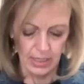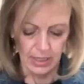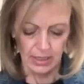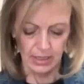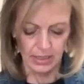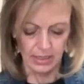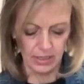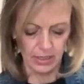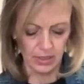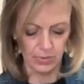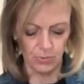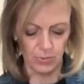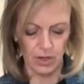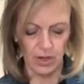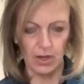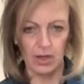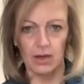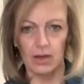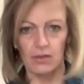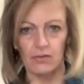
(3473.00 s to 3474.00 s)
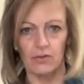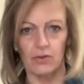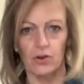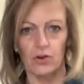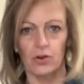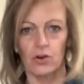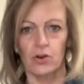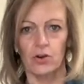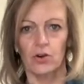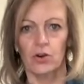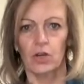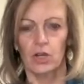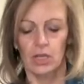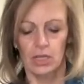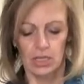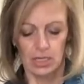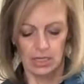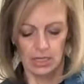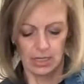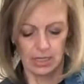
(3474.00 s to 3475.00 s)
this is one of her
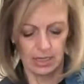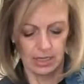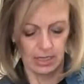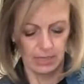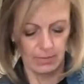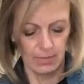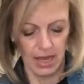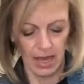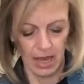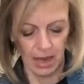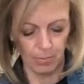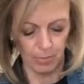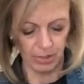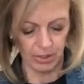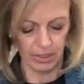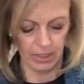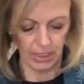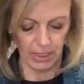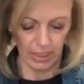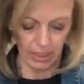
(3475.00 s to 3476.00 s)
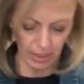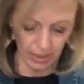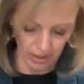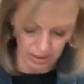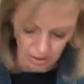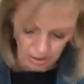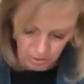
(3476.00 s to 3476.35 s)
um, applique